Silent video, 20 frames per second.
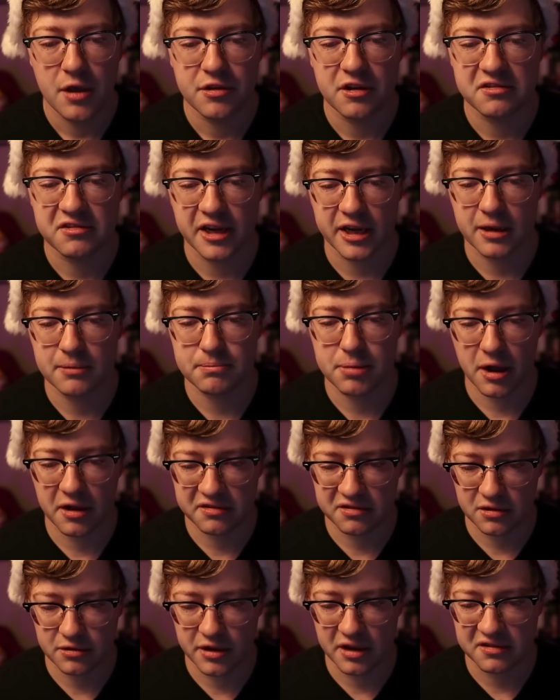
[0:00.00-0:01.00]
The second
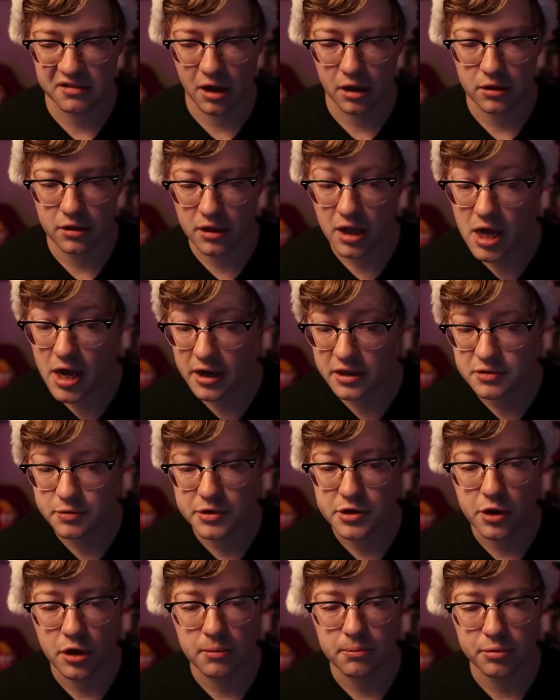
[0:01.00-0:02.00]
puzzle is unlocked
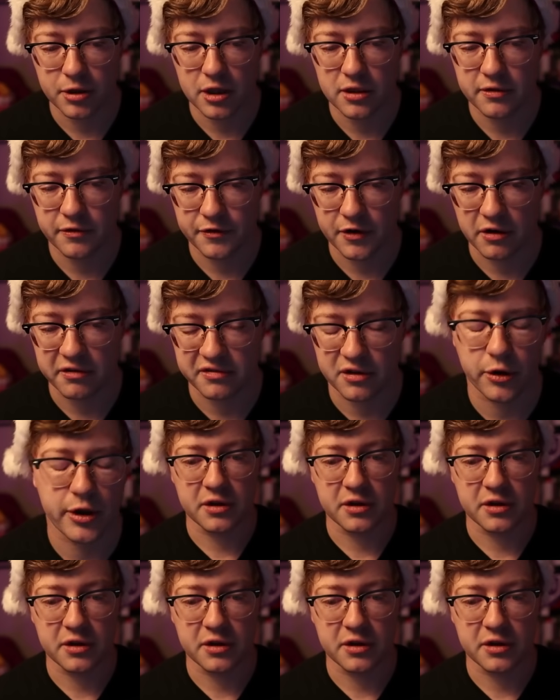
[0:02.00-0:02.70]
when you complete the first.